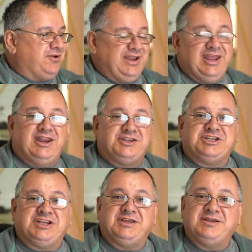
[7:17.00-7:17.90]

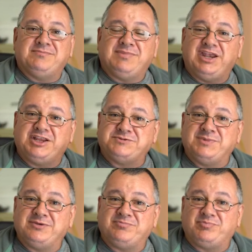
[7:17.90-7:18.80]
Energy
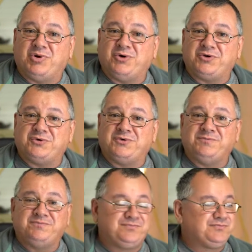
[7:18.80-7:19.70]
Management
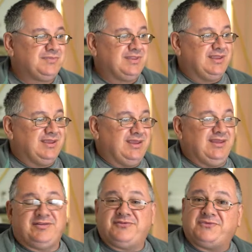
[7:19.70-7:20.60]
portal
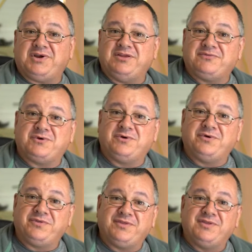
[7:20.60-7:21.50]
is free, of
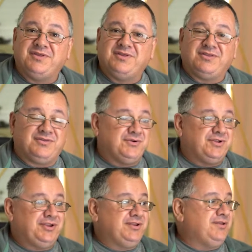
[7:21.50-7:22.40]
course. So all
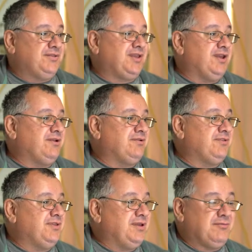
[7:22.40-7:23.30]
you do is go
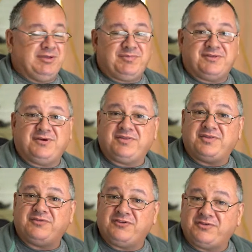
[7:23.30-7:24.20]
onto their website.
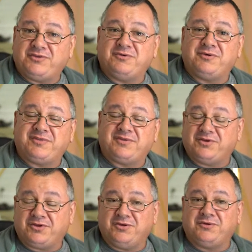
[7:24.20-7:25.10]
So just do a
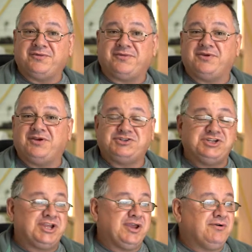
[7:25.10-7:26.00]
Google search and
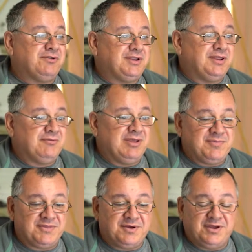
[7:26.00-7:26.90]
you go onto their
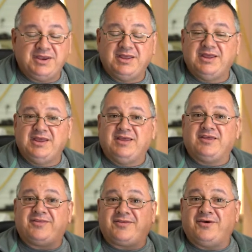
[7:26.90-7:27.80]
website,
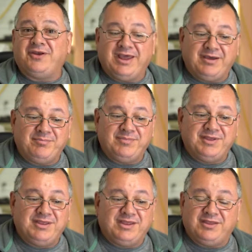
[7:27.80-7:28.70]
sign up.
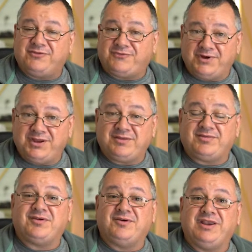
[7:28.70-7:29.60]
It's free to
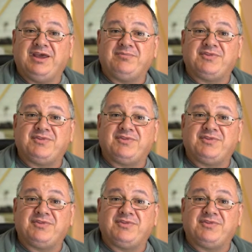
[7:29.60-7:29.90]
sign up.